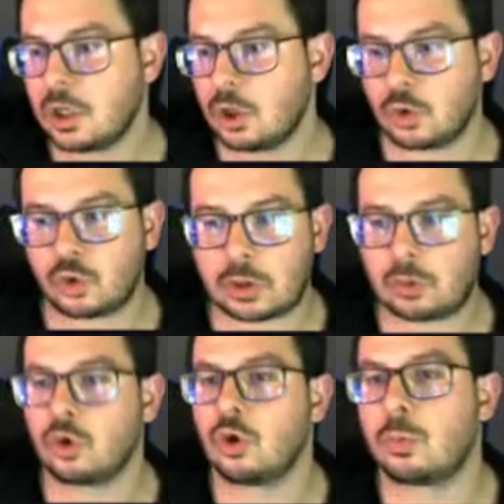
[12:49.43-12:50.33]
Trick
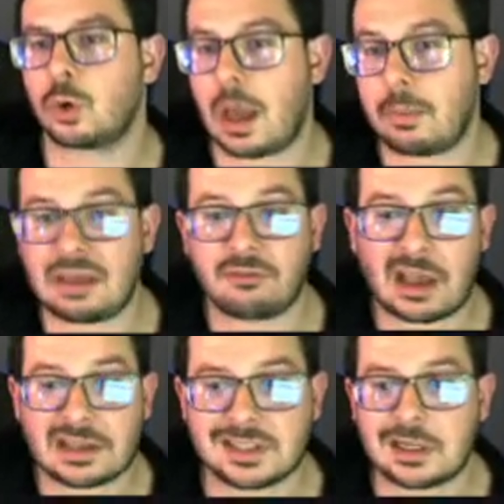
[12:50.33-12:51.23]
Room or not being
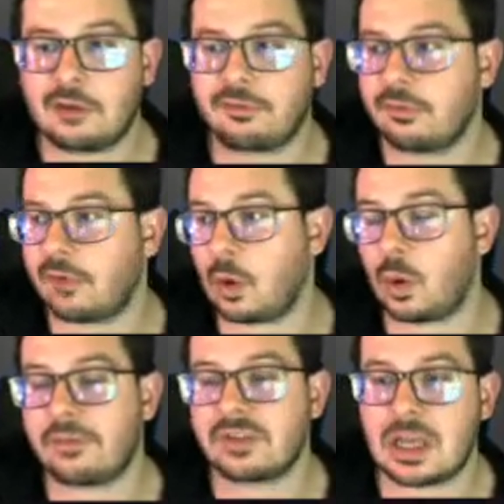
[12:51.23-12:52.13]
fast enough if I don't have
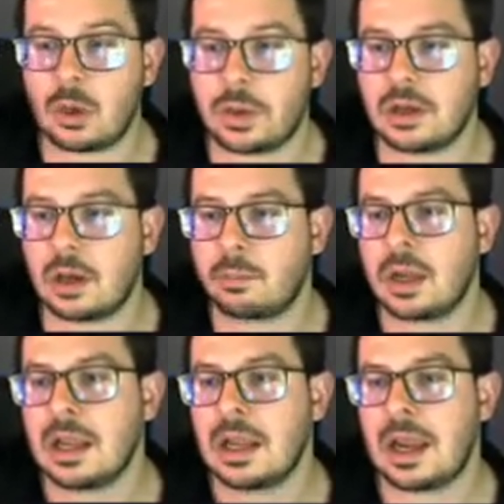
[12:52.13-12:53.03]
a Tailwind up.
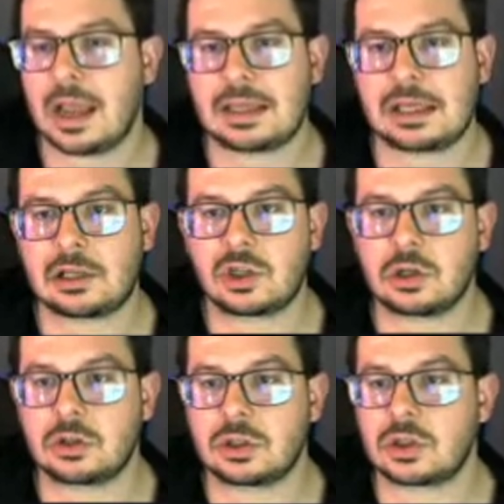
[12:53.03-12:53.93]
And King
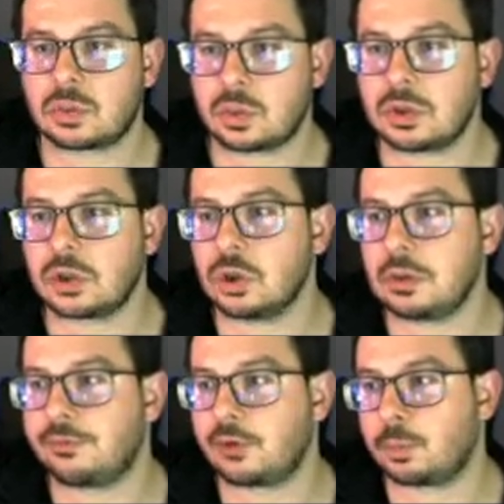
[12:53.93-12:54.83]
Shield is just really good
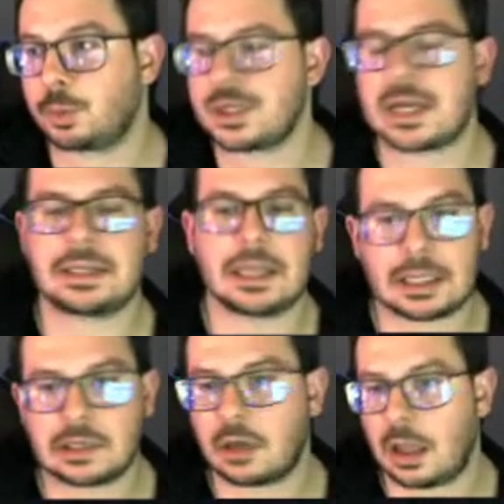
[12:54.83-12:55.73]
for protecting
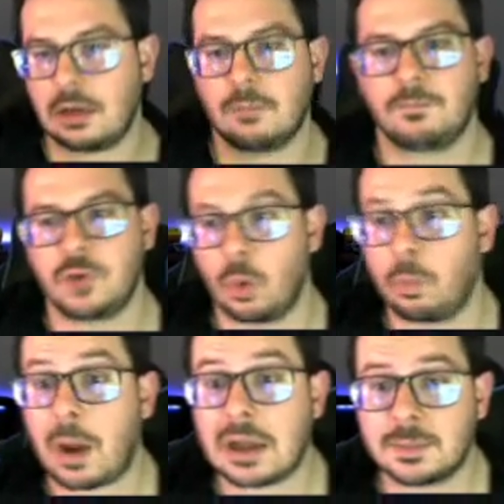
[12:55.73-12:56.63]
and you know,
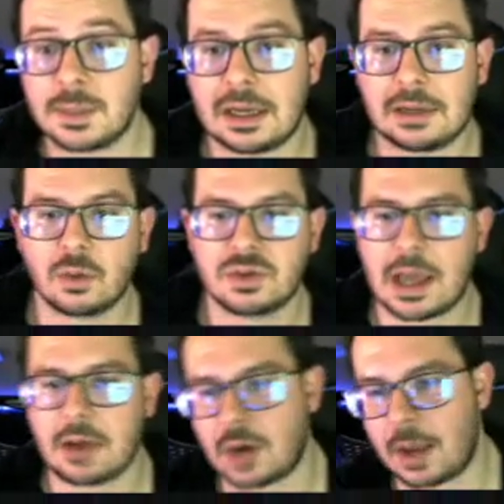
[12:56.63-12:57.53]
possibly getting those
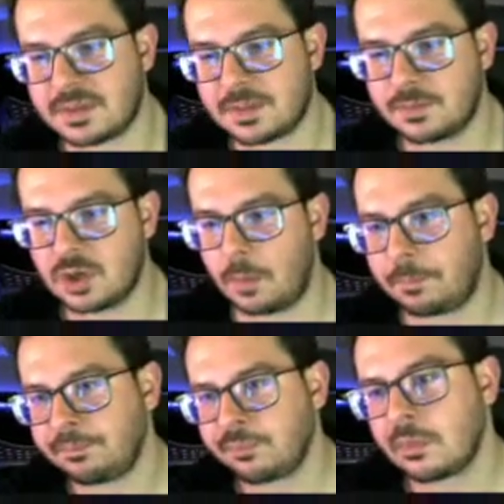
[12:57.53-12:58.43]
stat drops. So
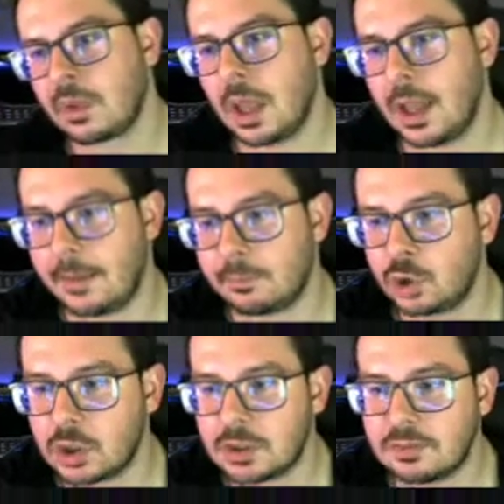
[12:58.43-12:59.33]

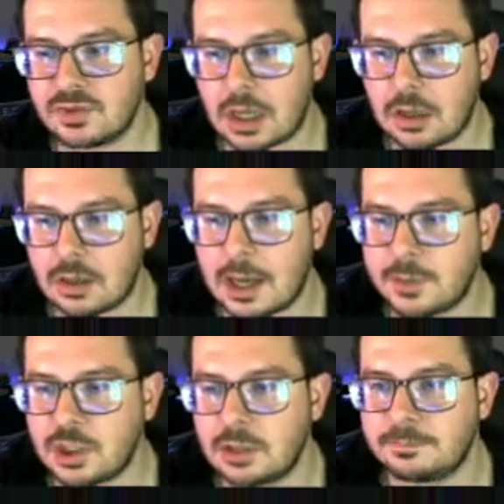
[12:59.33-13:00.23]
good, solid
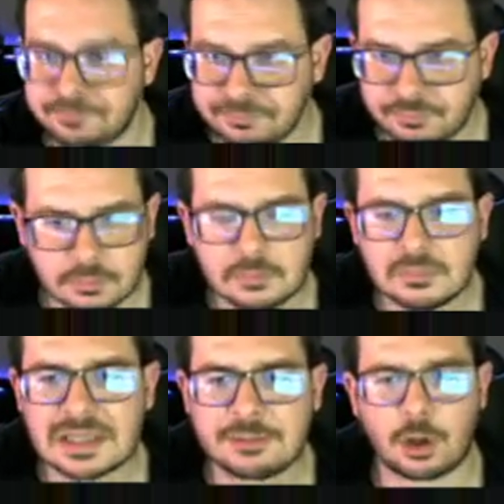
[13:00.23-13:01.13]
option
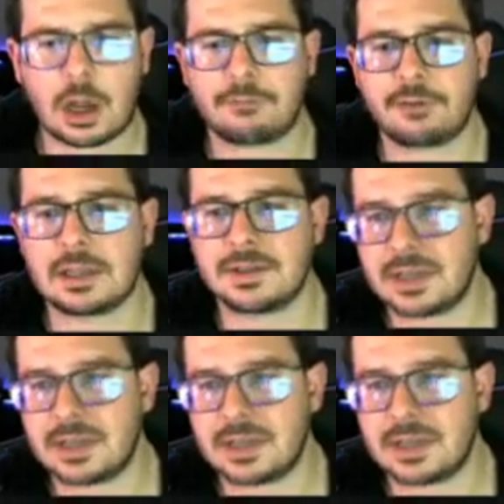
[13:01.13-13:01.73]
for offense.